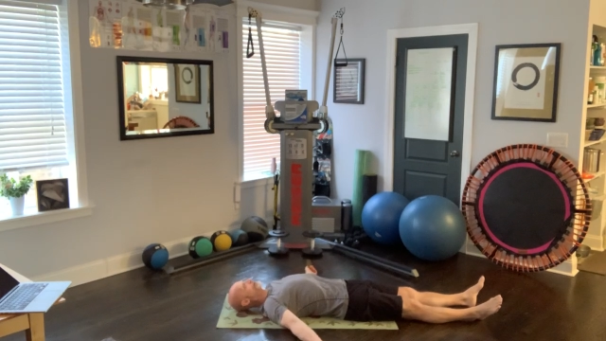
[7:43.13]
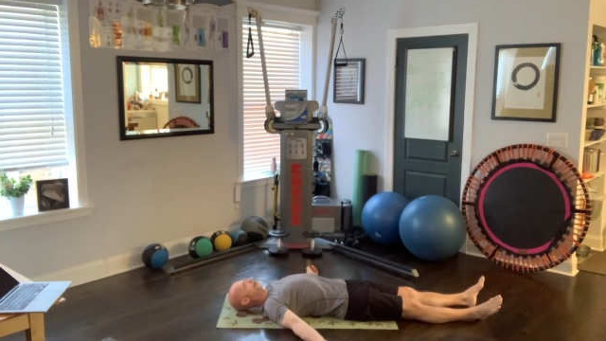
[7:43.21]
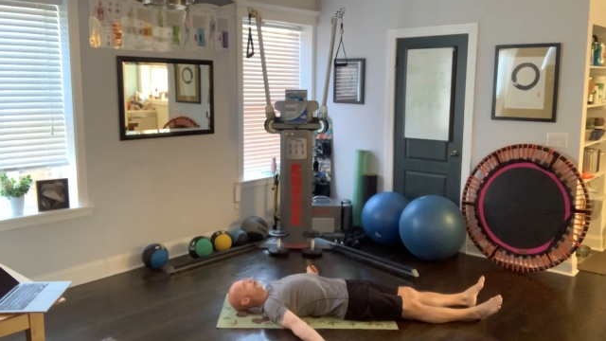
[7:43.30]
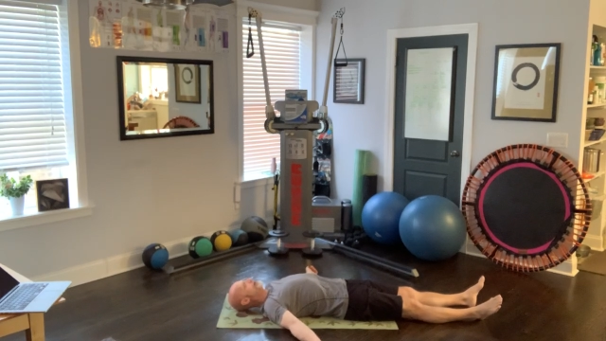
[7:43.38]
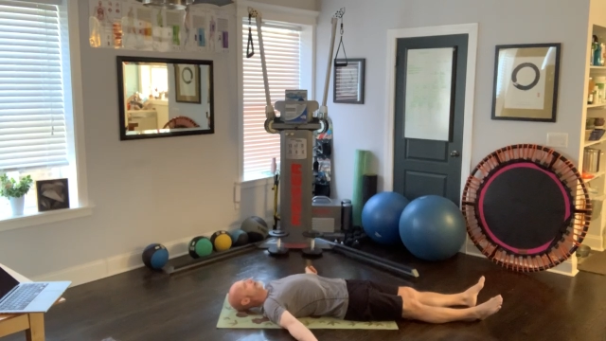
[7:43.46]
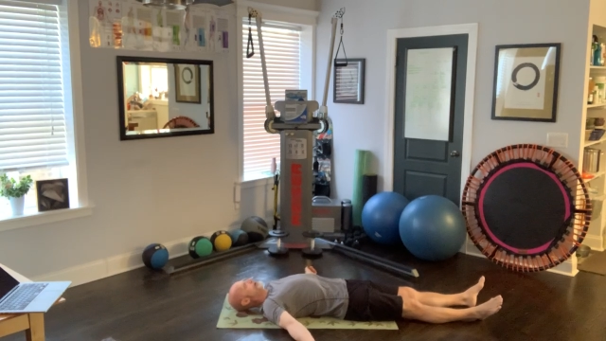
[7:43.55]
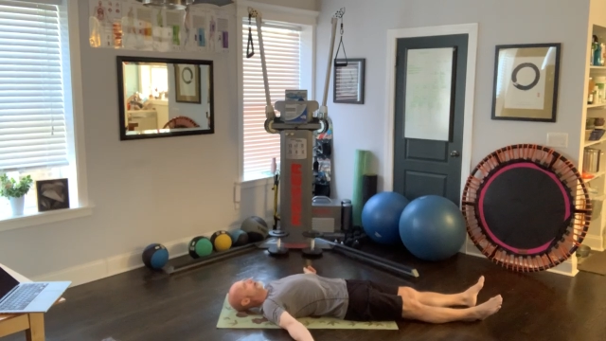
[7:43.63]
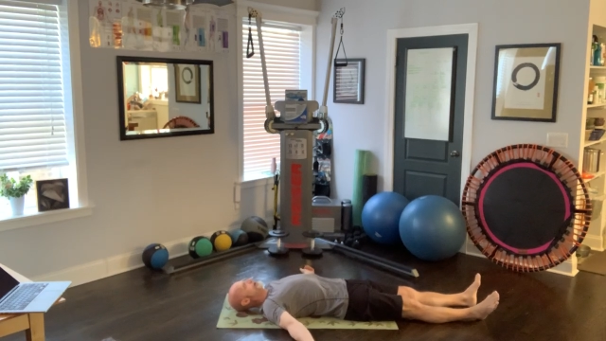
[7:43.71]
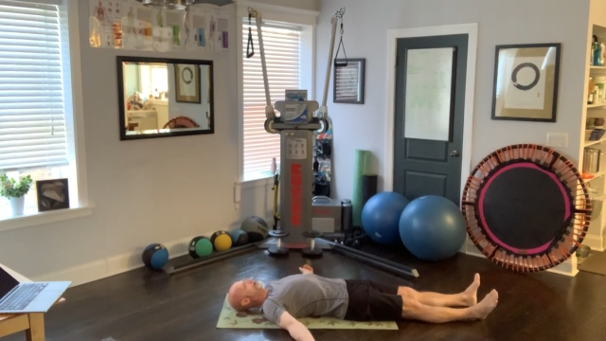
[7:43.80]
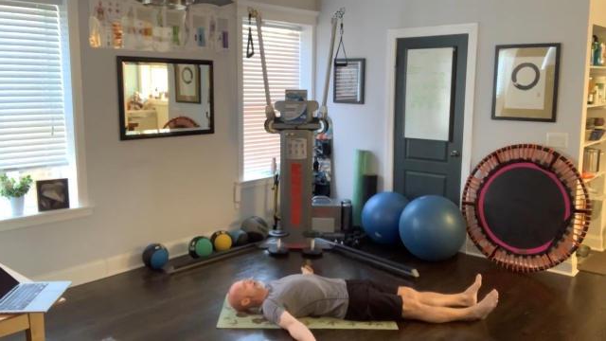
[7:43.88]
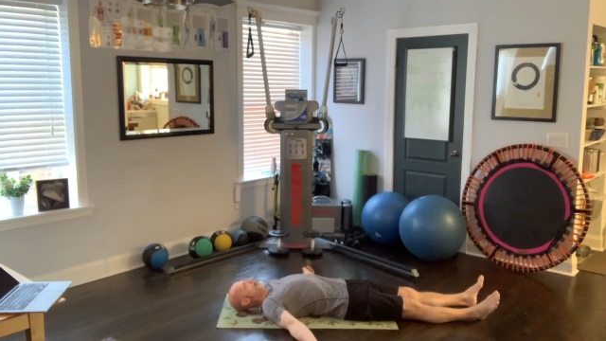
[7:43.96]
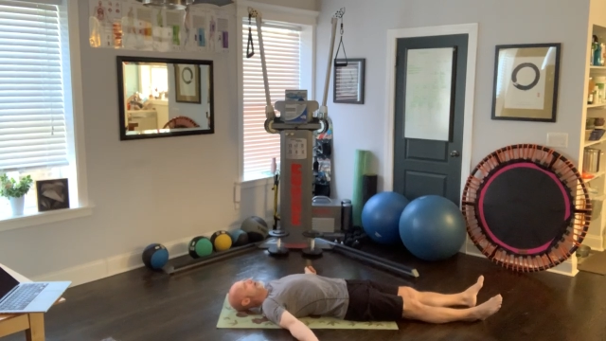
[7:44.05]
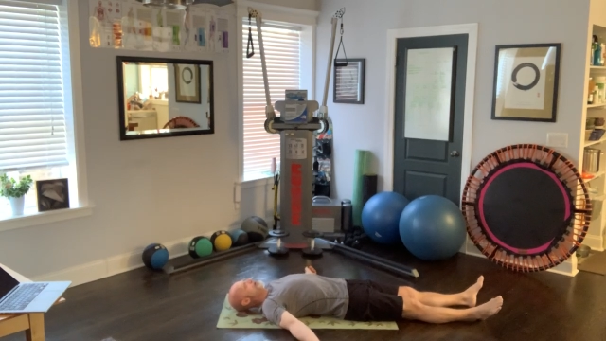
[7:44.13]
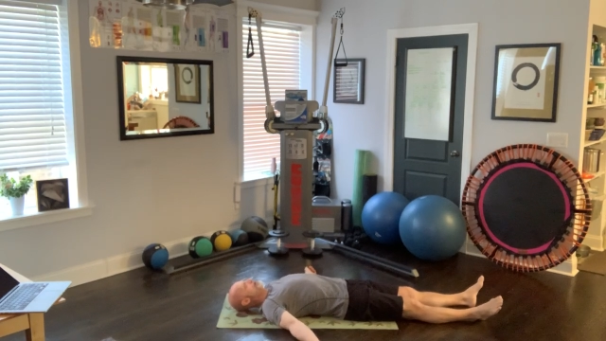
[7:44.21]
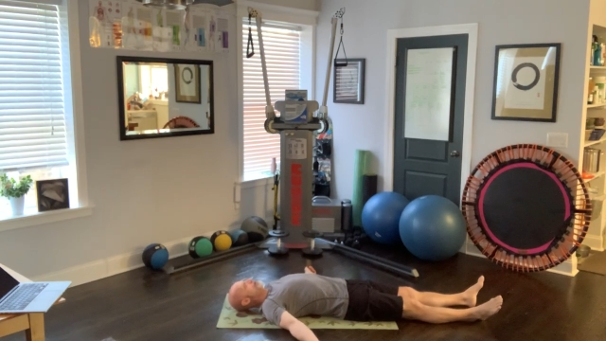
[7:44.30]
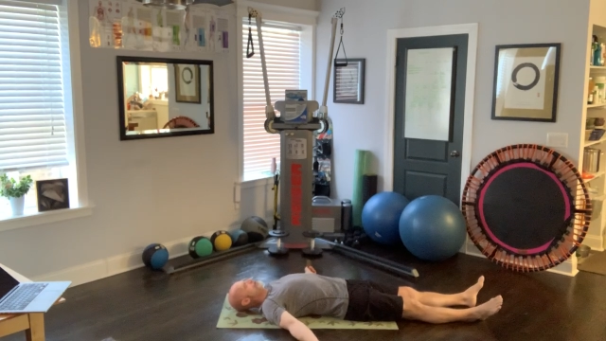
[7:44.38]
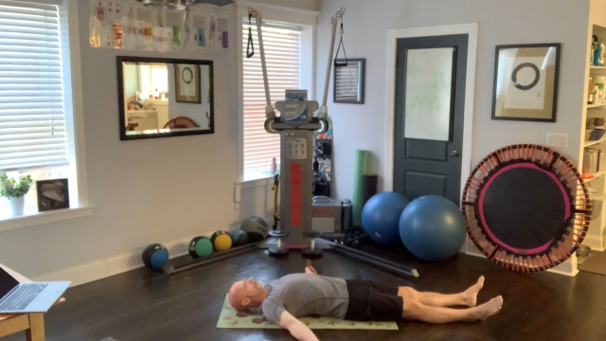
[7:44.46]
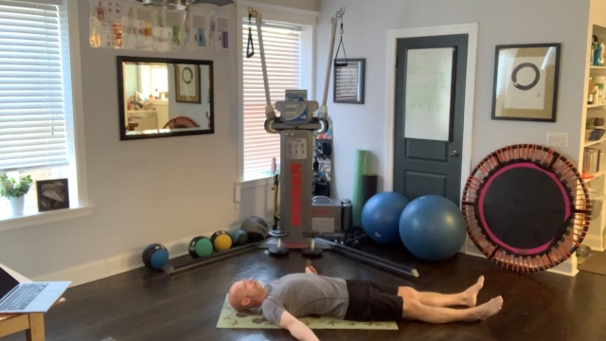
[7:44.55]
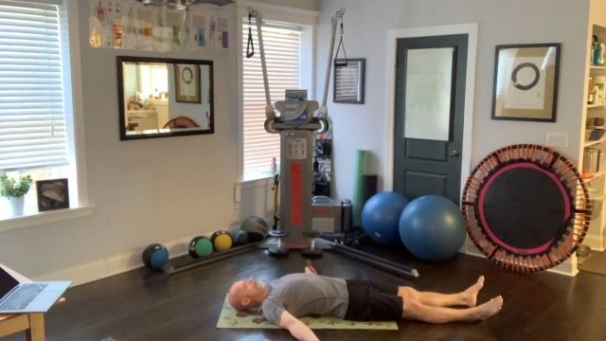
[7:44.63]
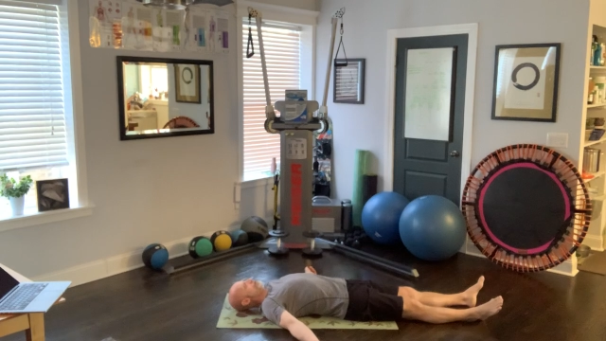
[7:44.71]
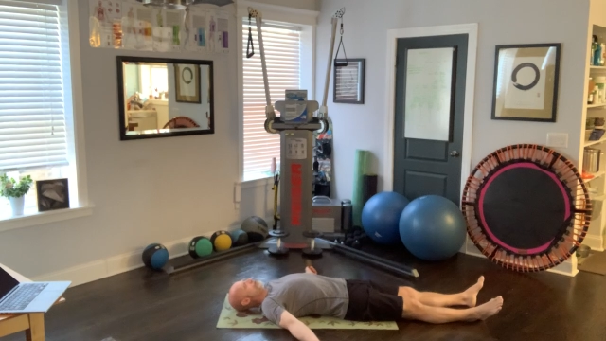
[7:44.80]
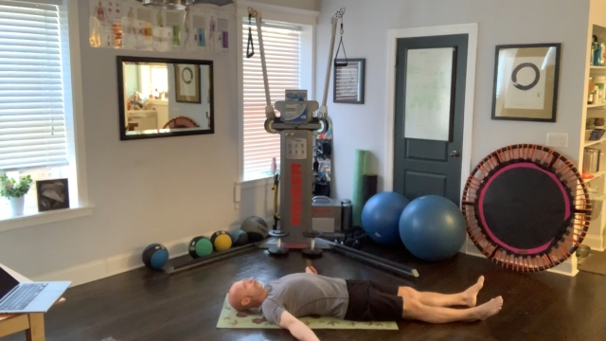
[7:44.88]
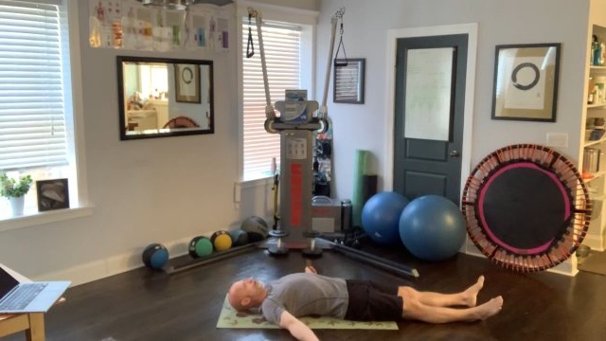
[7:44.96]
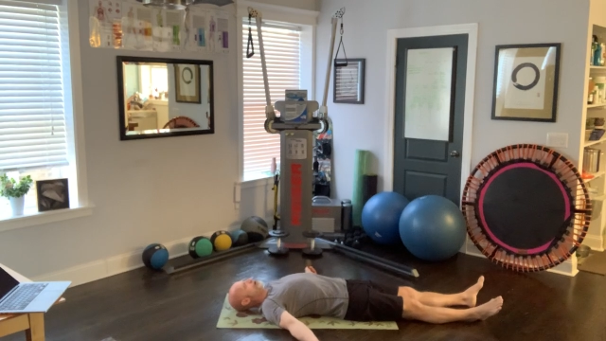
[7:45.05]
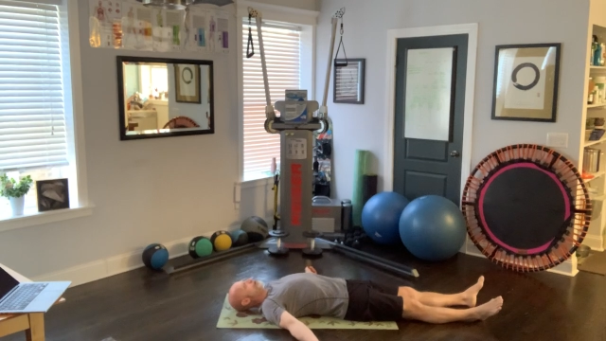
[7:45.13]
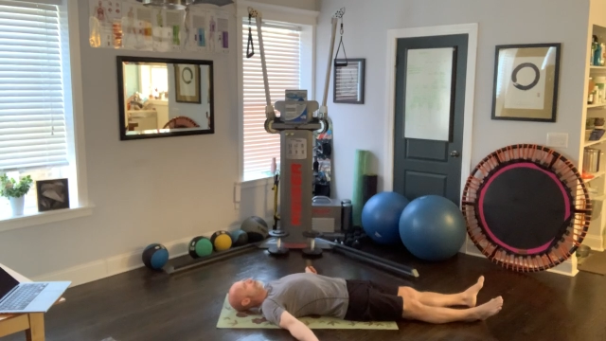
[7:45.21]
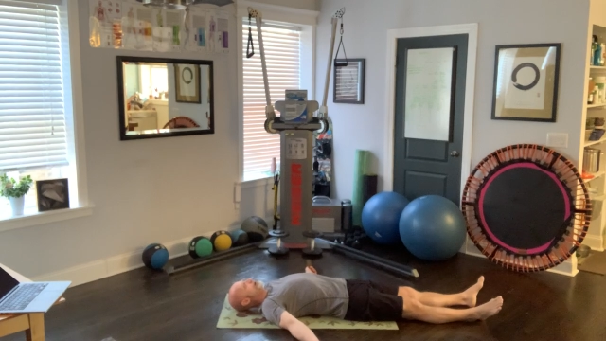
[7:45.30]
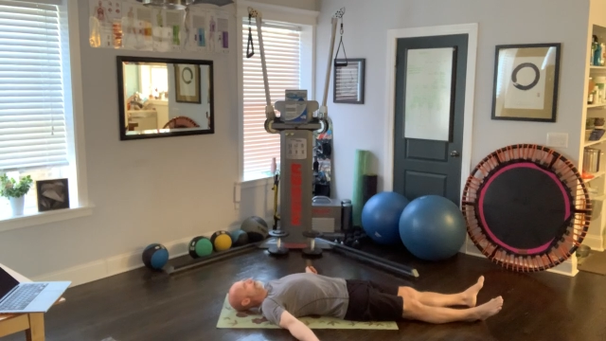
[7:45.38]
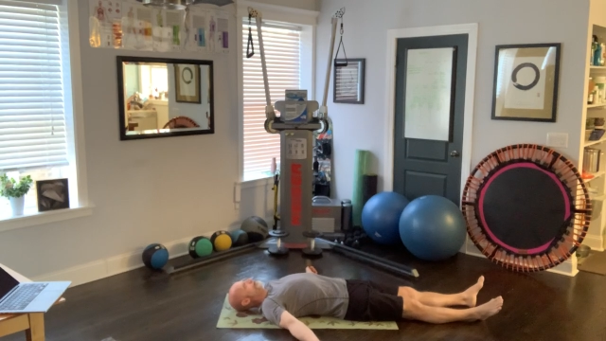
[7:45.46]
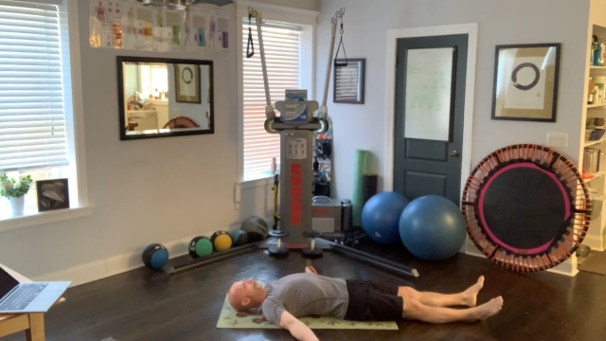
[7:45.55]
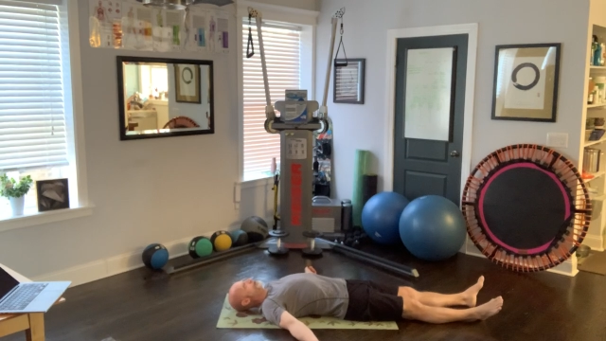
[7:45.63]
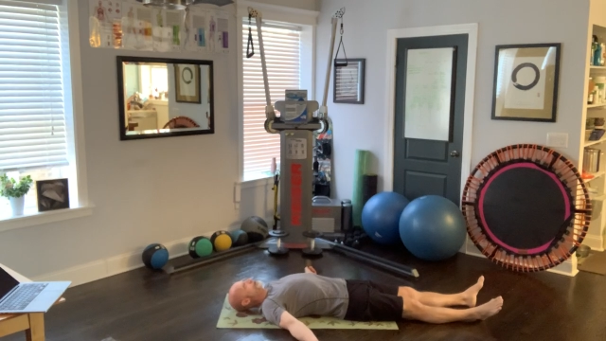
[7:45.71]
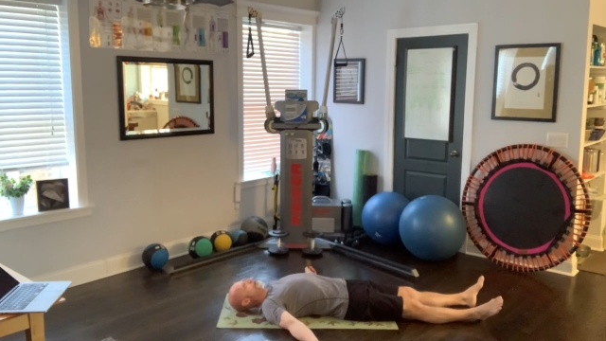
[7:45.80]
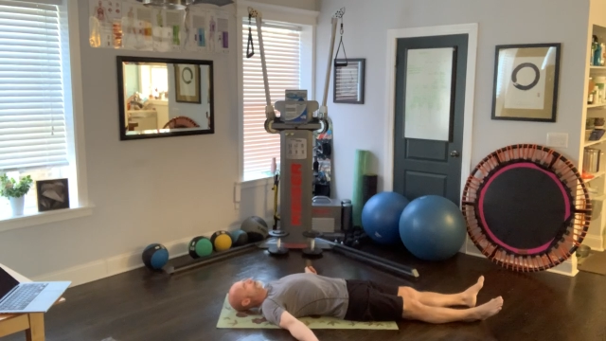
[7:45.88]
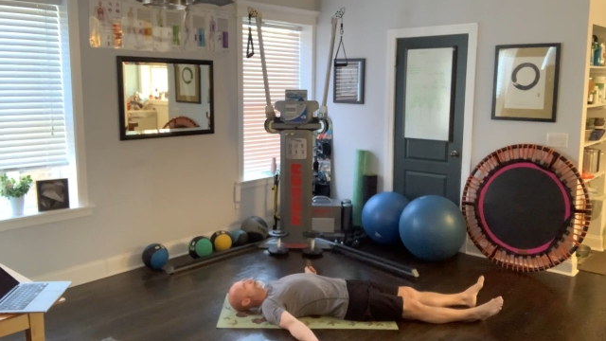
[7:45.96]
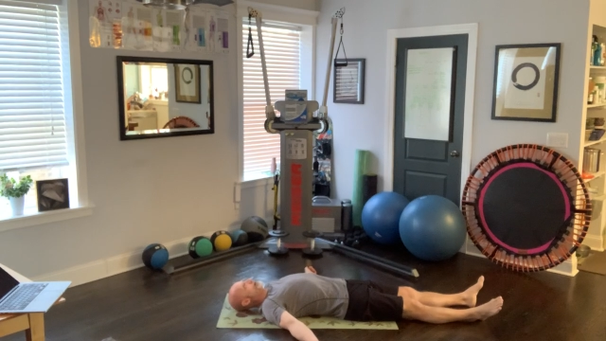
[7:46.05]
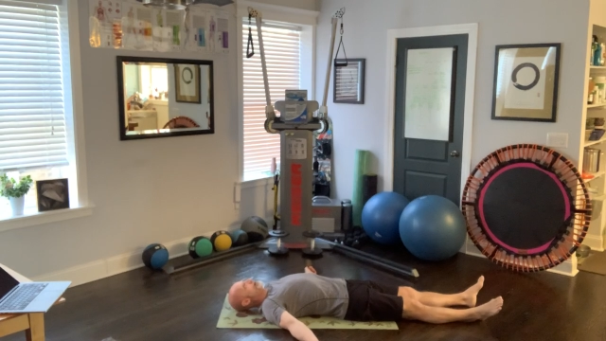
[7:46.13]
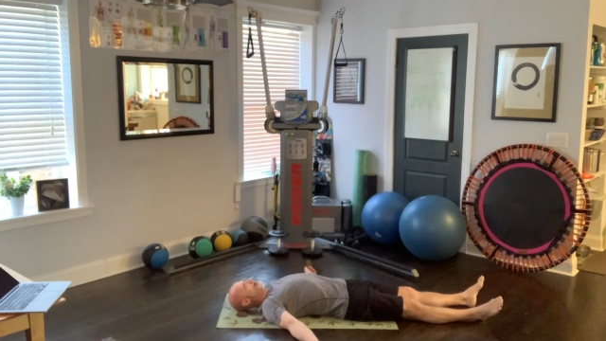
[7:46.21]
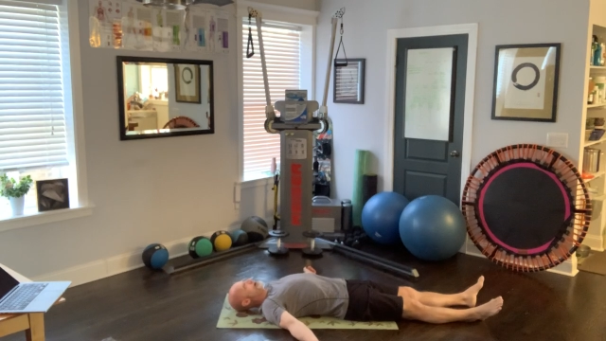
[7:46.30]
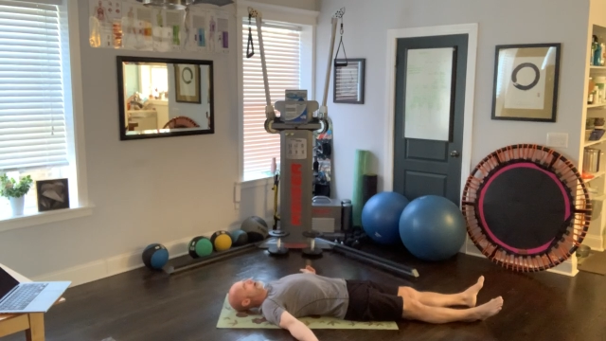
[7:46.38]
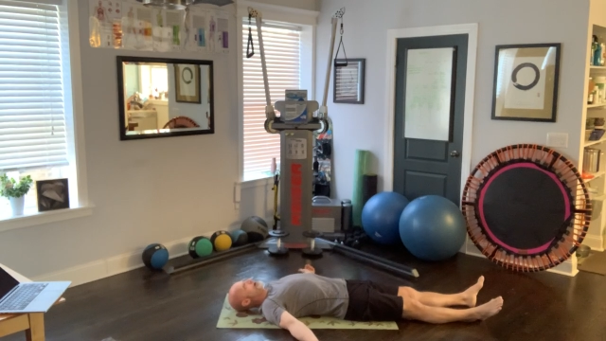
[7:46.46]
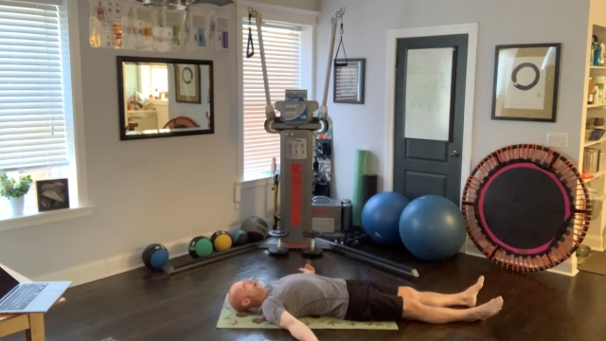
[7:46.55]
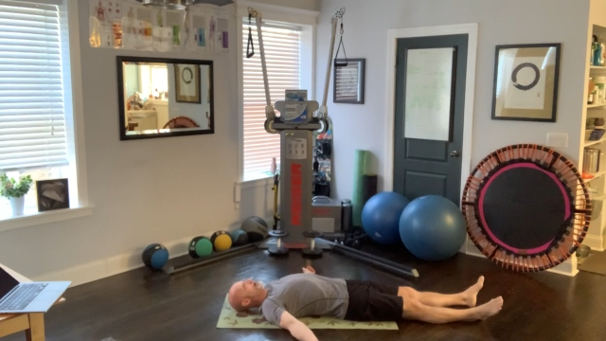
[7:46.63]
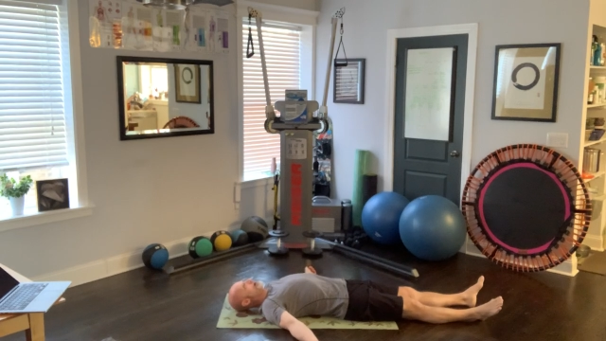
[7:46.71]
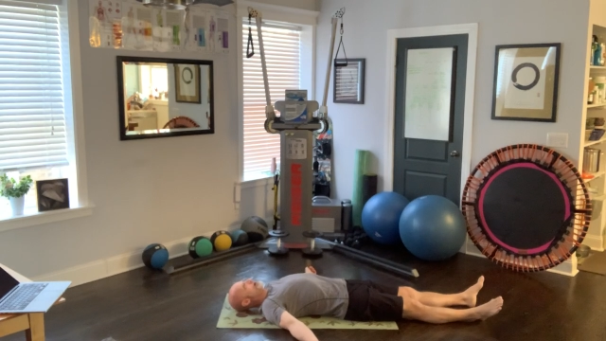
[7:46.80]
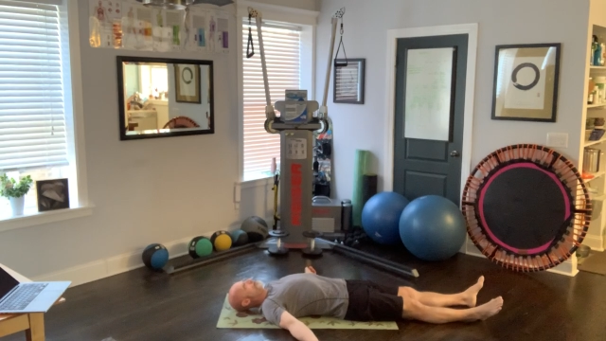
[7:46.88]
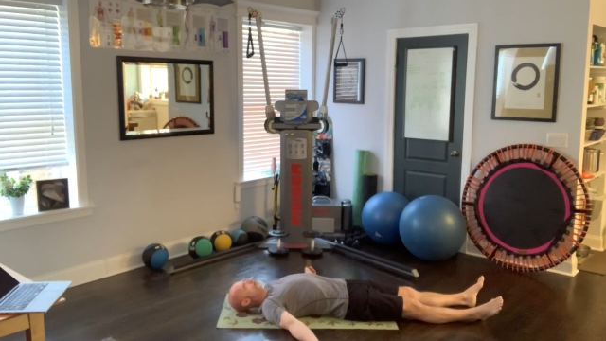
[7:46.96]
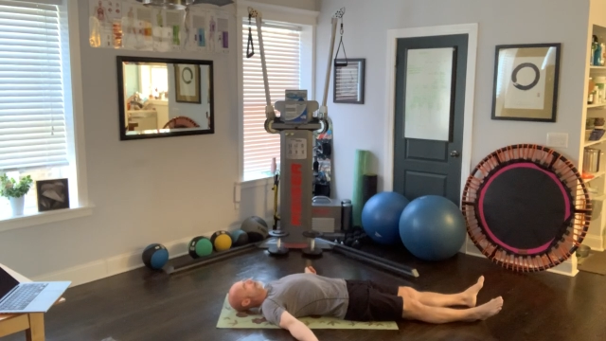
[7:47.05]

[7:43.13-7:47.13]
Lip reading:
Nobody's mouth can be seen.